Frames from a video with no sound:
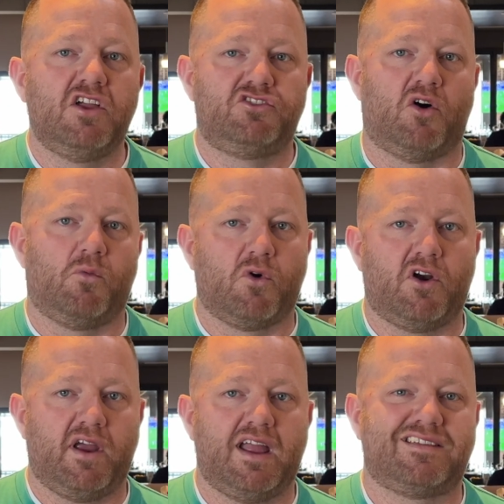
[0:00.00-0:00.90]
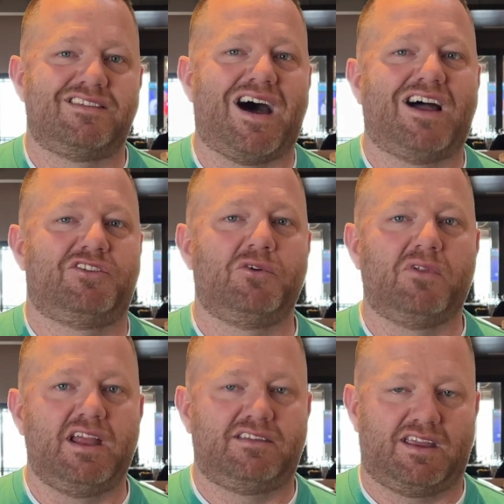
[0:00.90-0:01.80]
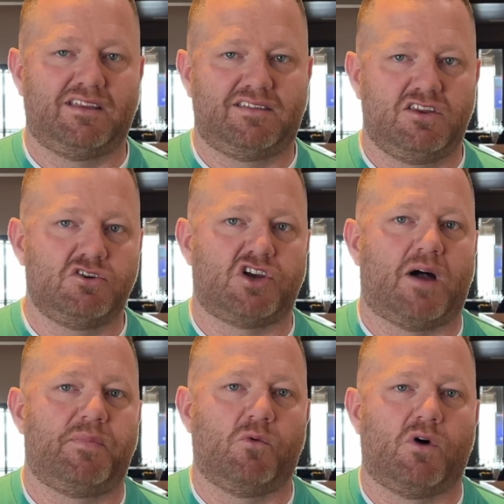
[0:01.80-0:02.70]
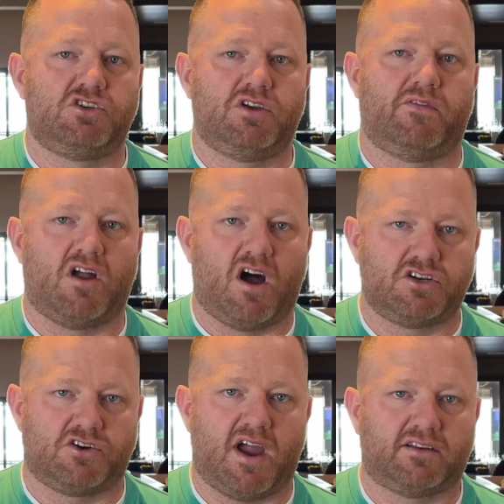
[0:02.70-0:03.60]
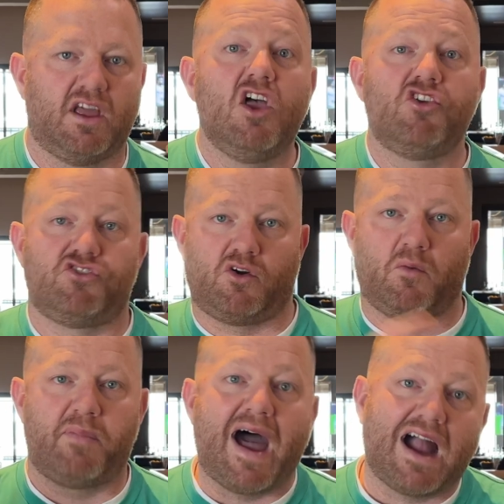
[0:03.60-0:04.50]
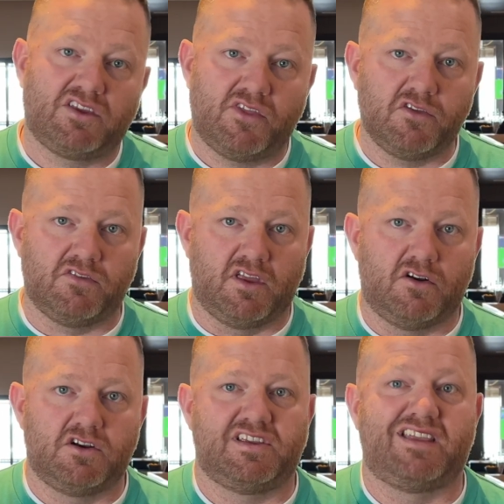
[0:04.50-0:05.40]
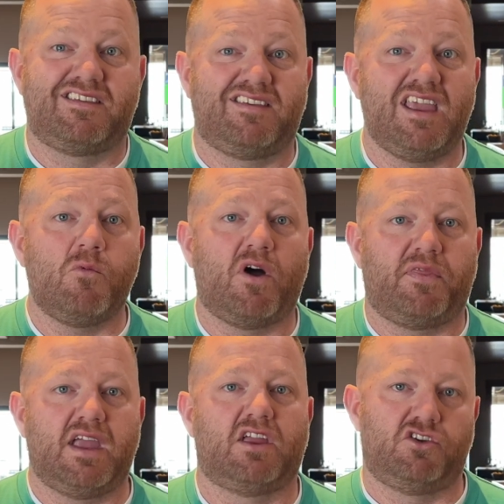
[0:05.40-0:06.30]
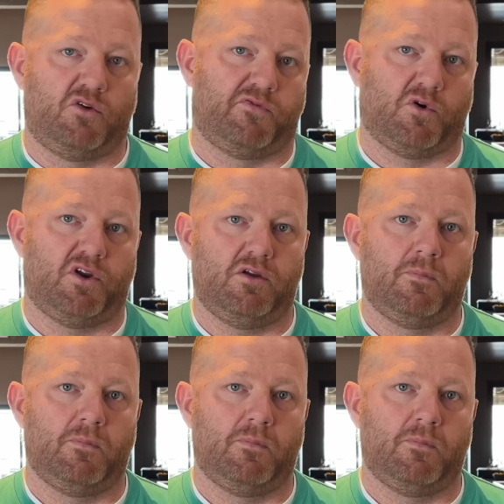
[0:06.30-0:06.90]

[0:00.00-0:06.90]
Don't worry, it's not too late to continue shopping once you have a contract. Circle back to those lenders and see what they can do for you.